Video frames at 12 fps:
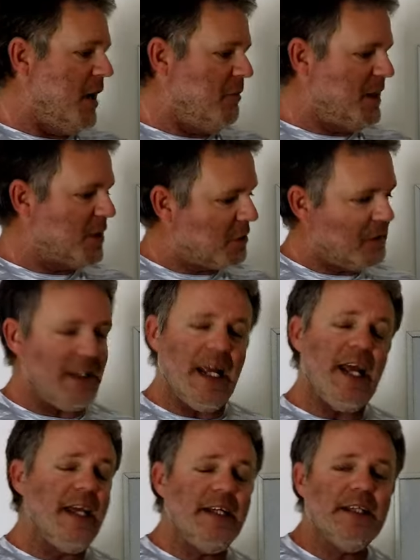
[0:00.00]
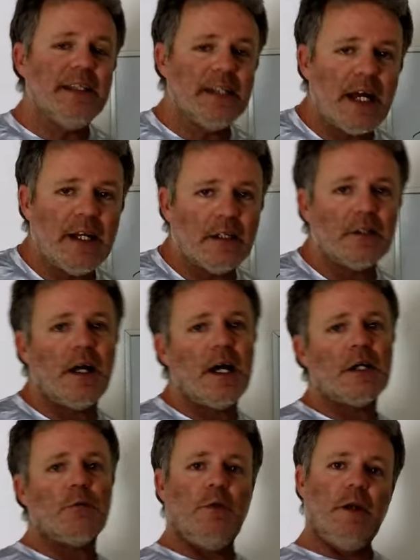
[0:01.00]
between 8 and 9
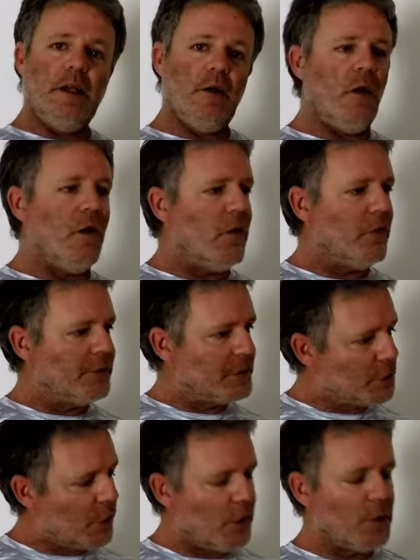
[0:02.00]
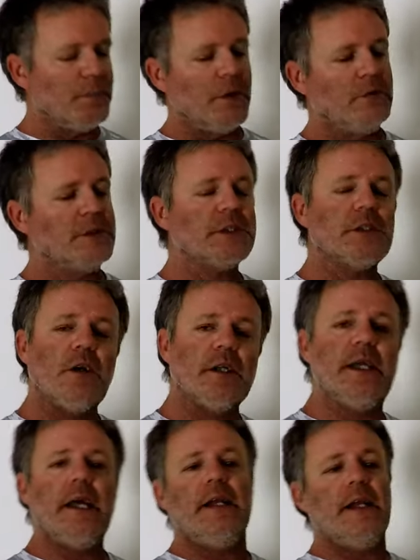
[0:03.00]
o'clock when all the charter boats start
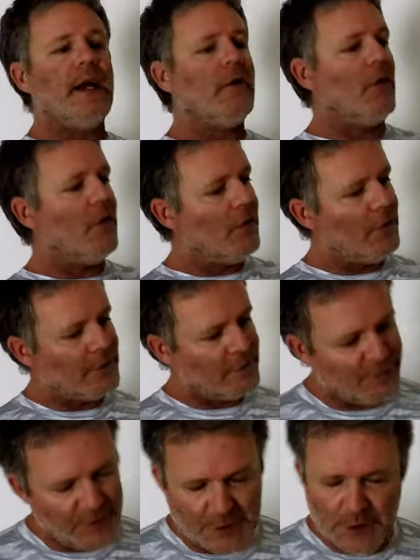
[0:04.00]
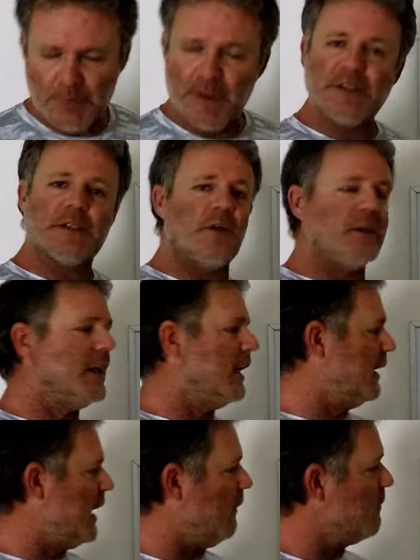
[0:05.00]
getting out, all the fishermen start
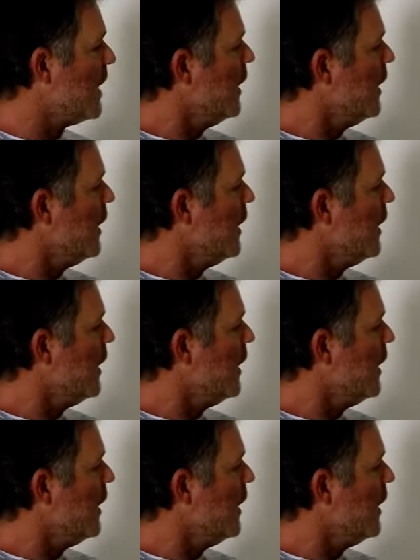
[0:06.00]
getting out.